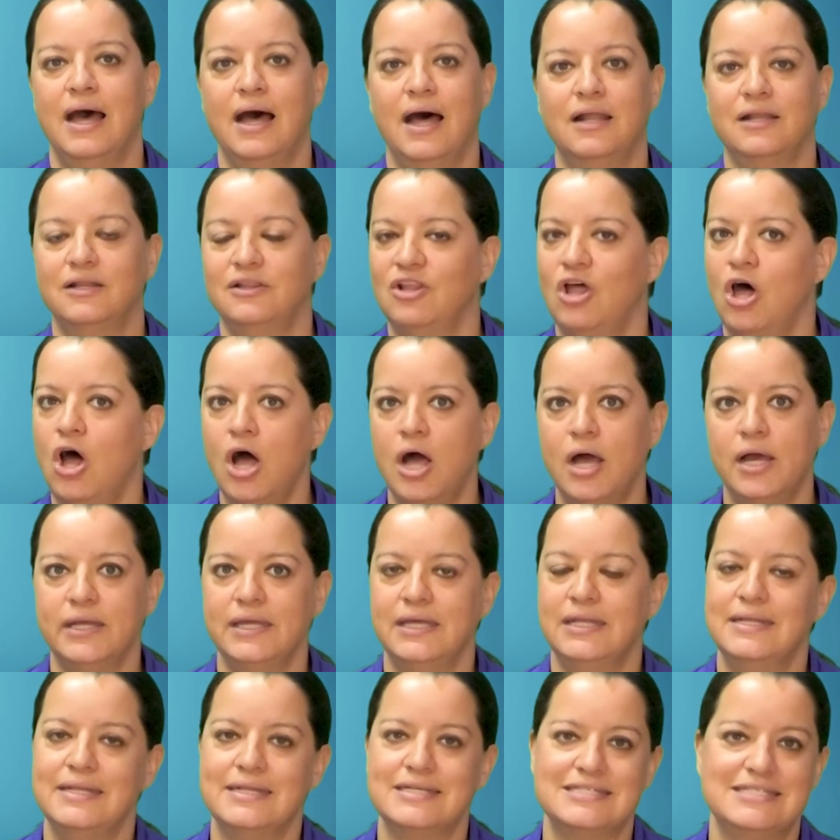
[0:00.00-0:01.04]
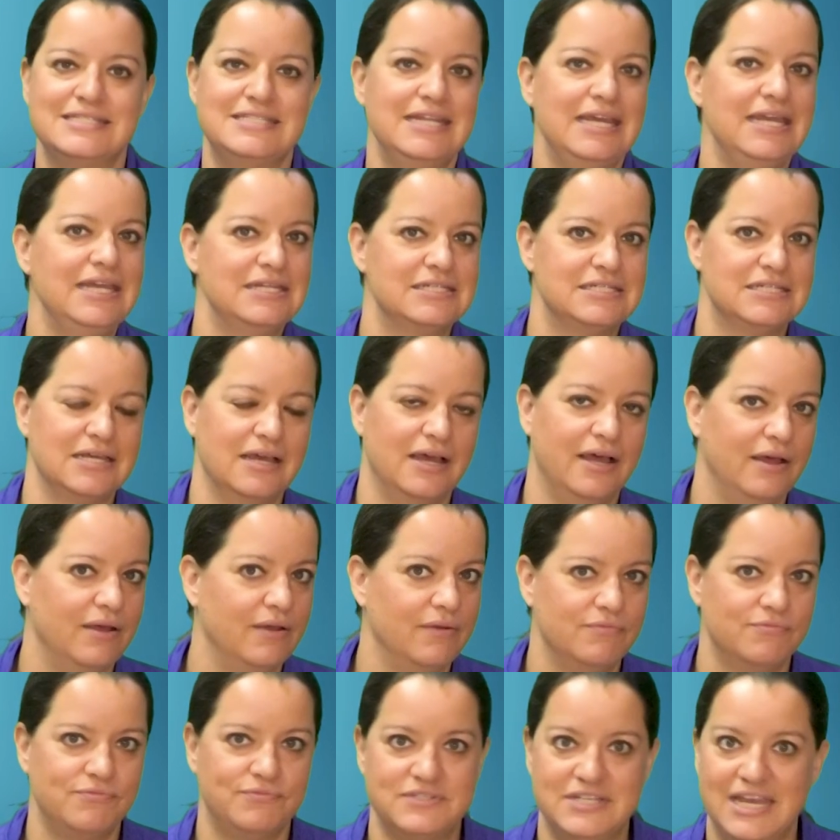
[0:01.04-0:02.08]
A law in the state
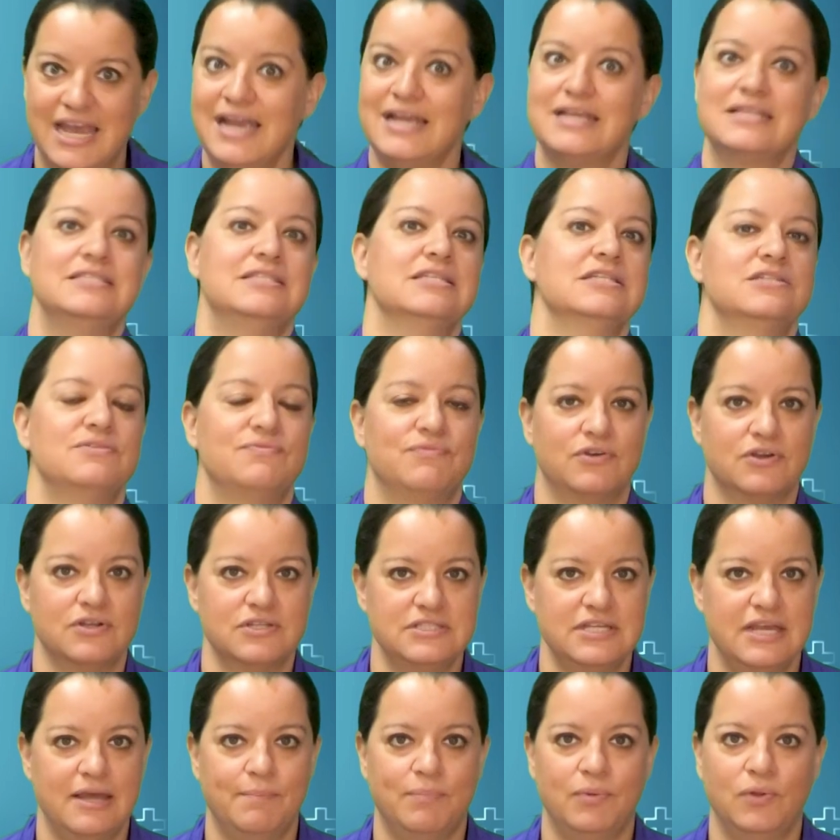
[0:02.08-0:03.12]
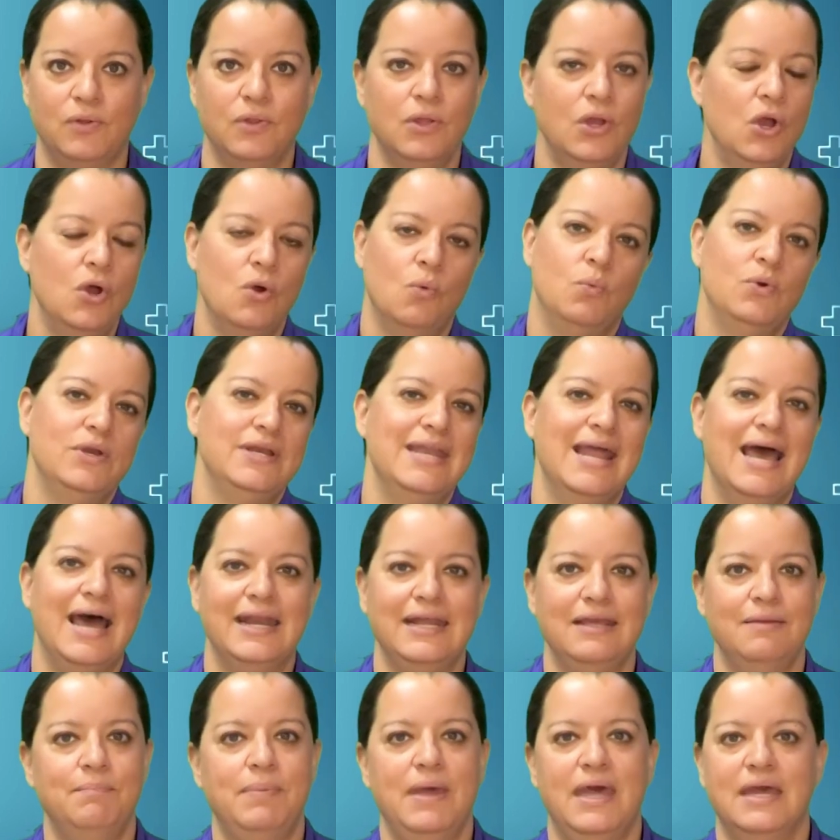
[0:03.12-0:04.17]
of Texas, for example, would
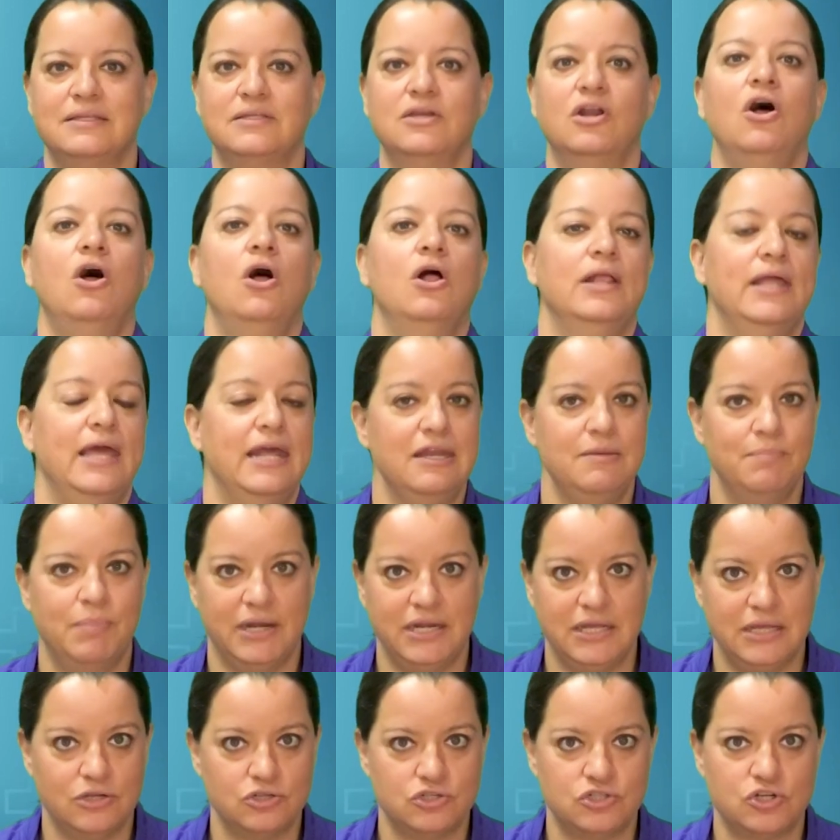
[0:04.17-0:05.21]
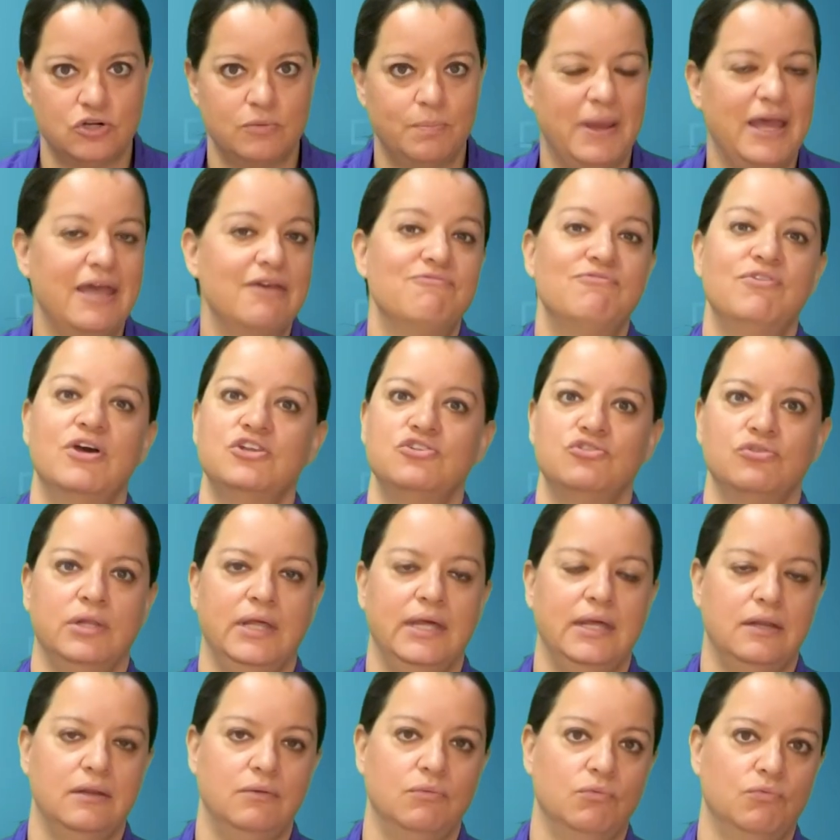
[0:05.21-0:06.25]
not impact at all anybody insured by a
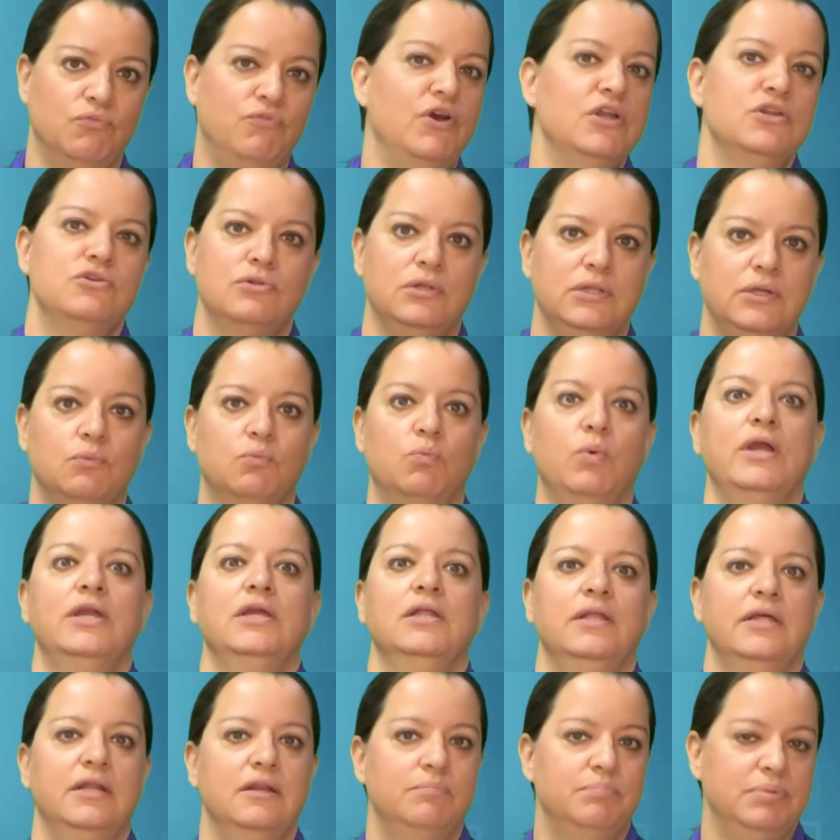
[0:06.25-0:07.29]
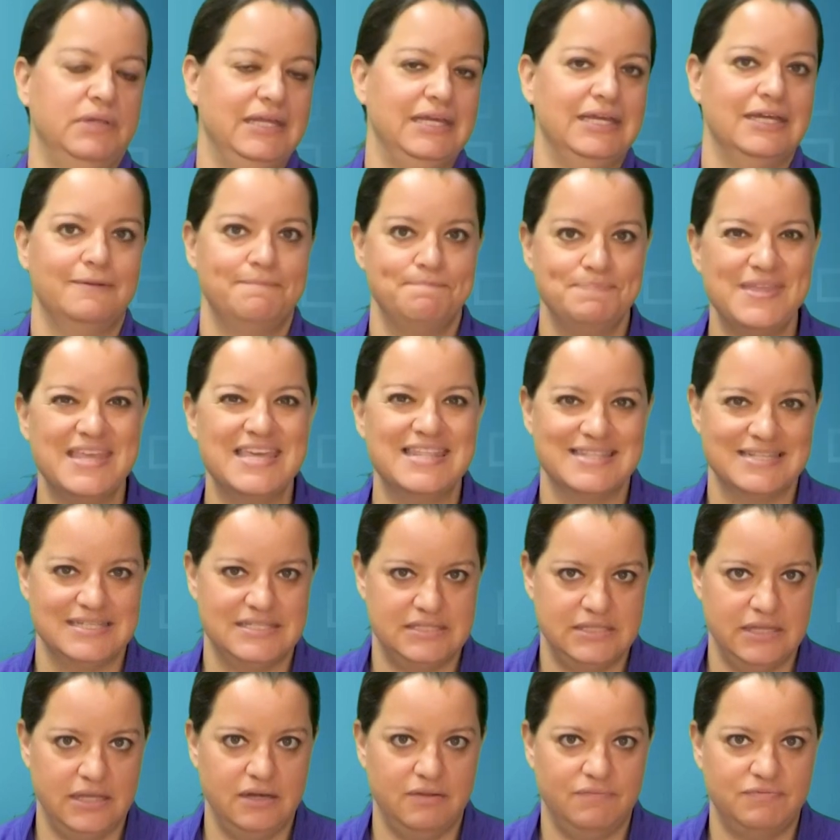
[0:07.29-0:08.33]
federally, federally regulated plan in the
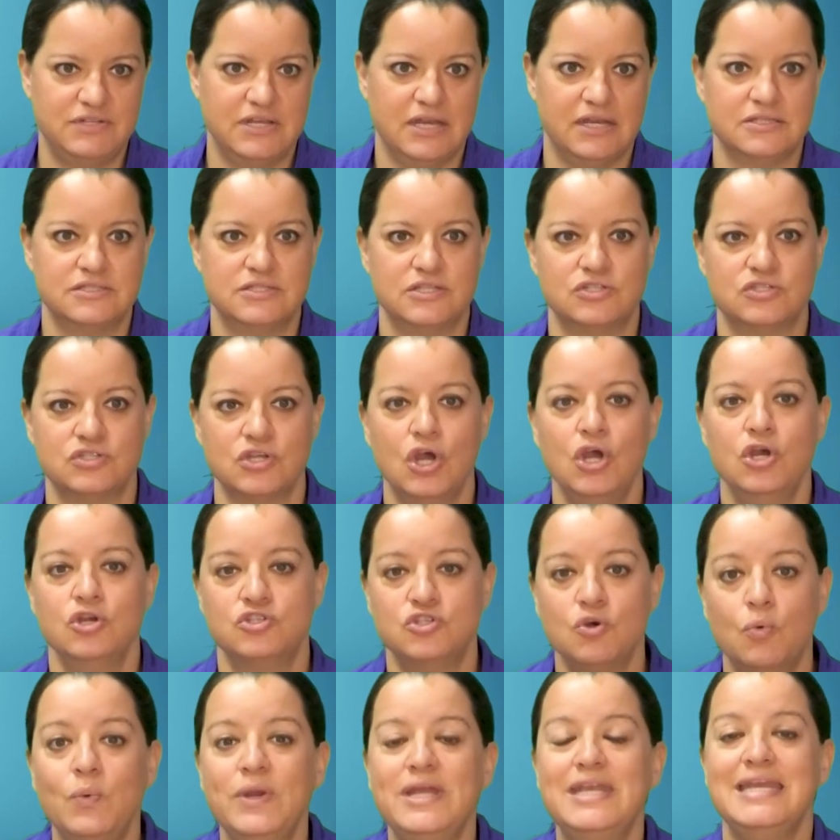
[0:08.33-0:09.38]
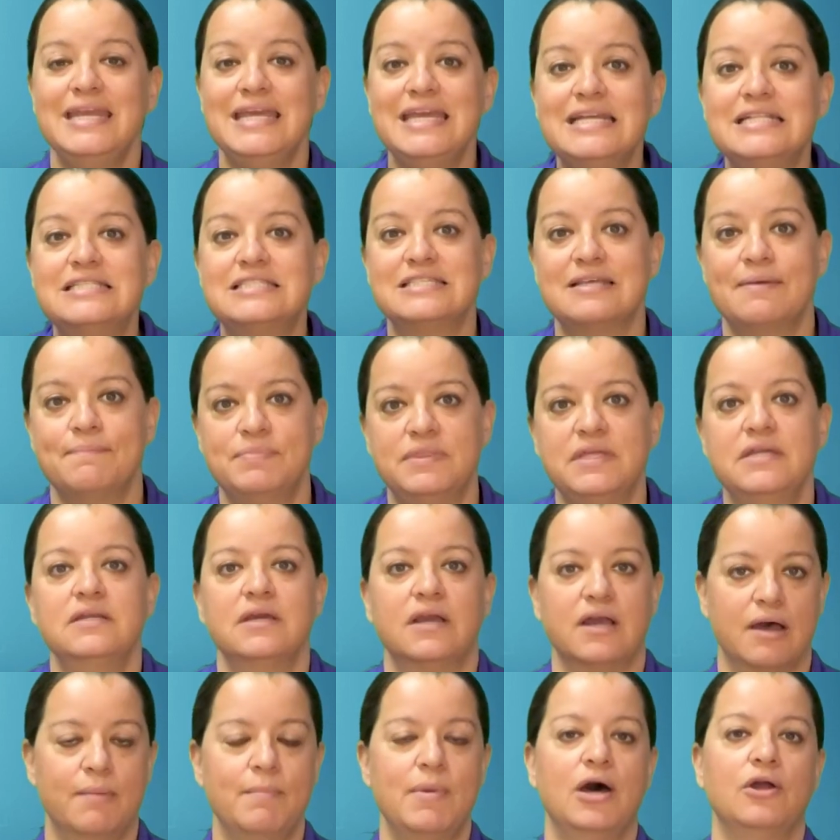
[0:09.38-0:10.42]
state of Texas. So we need something
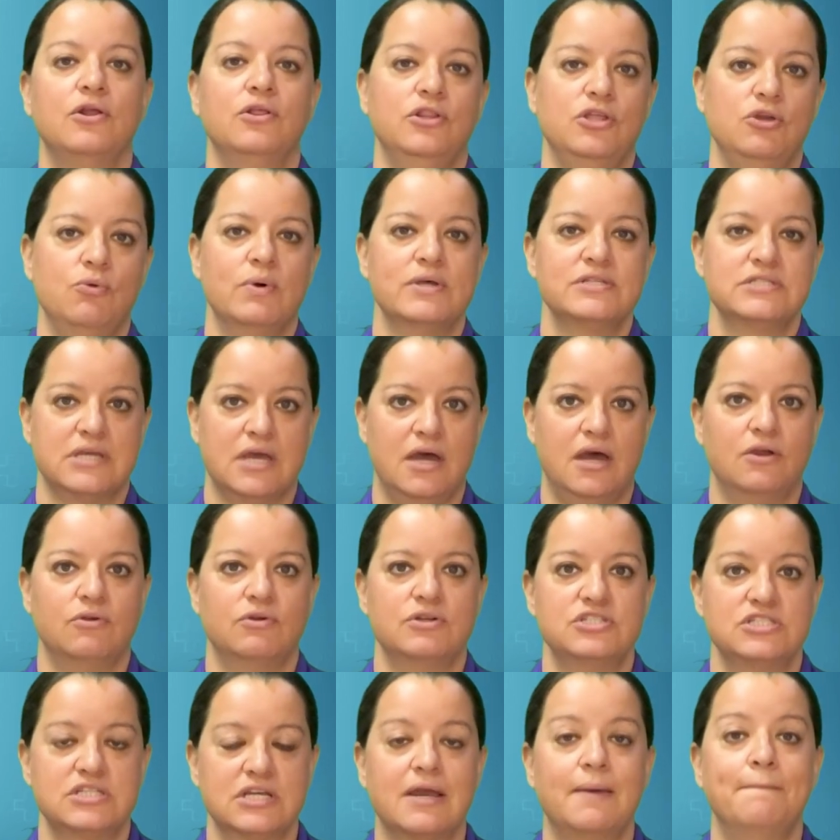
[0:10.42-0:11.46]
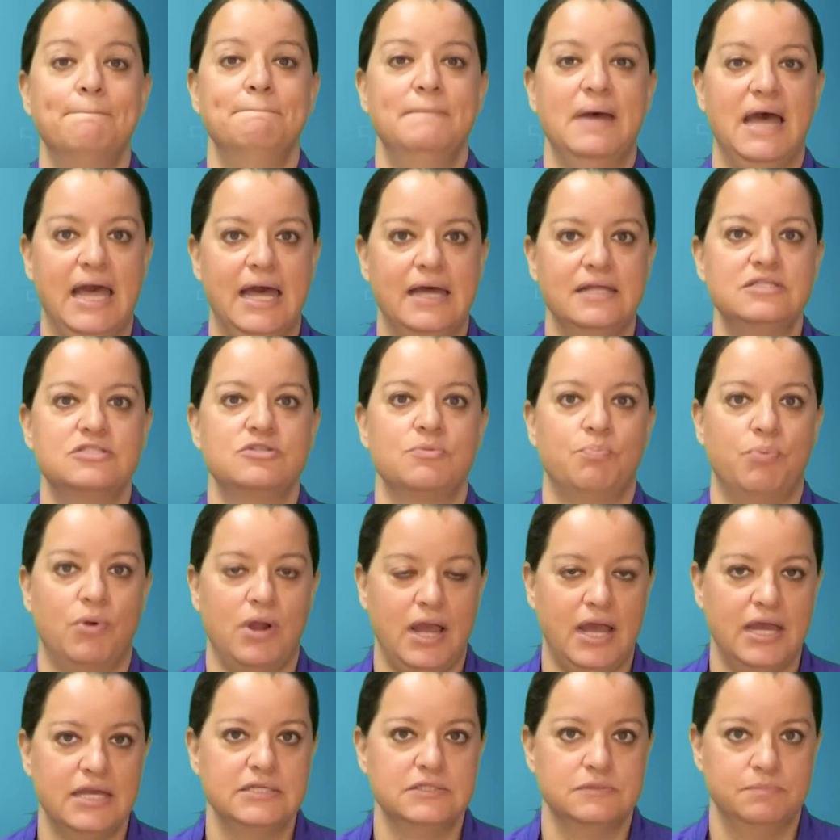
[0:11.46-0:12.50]
to come out of the US Congress to combat
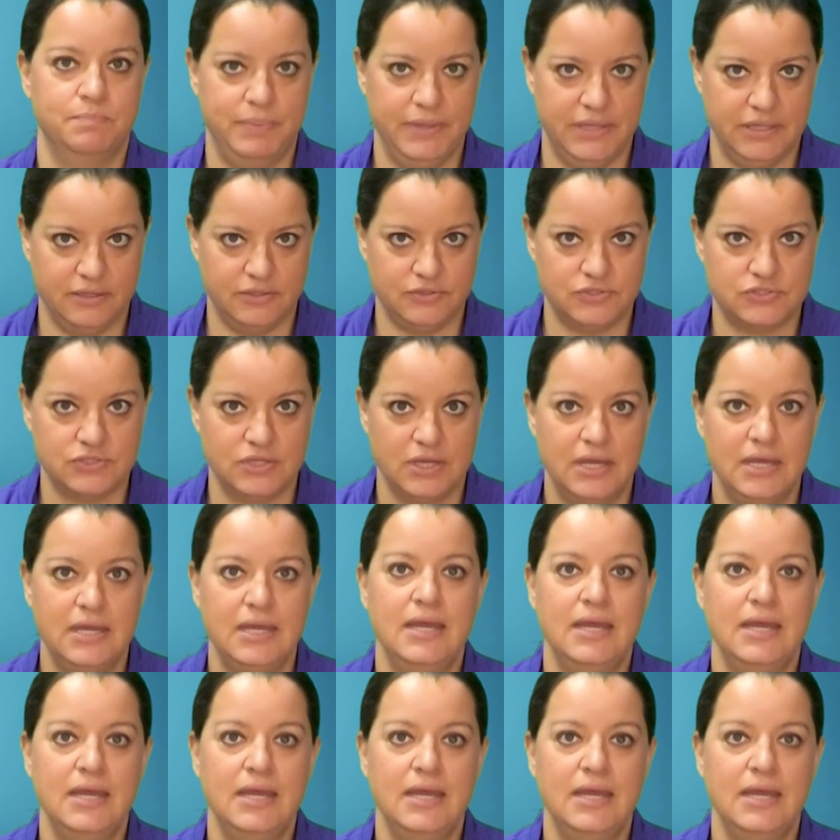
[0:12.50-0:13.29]
surprise bills.